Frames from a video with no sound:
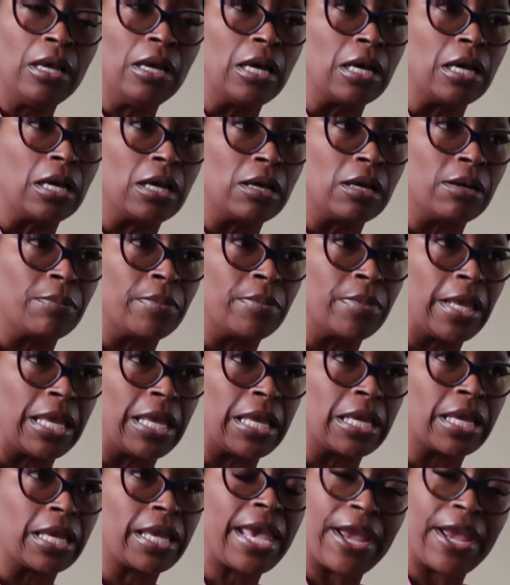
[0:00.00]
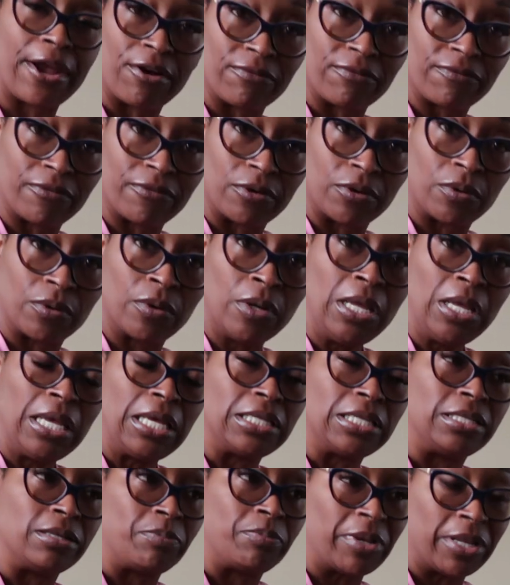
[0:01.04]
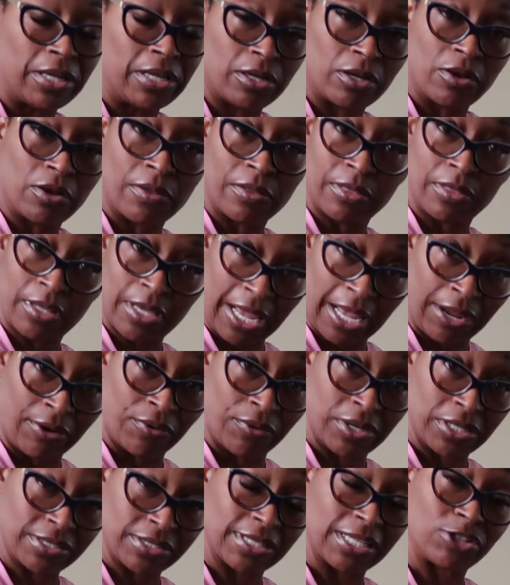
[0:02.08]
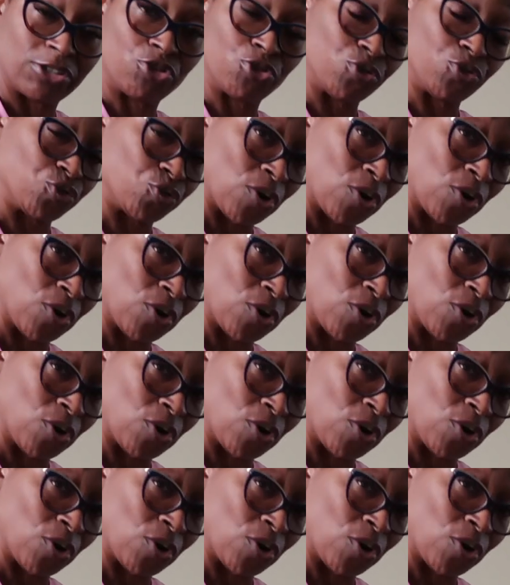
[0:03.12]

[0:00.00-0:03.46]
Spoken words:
and careful depending on the areas that you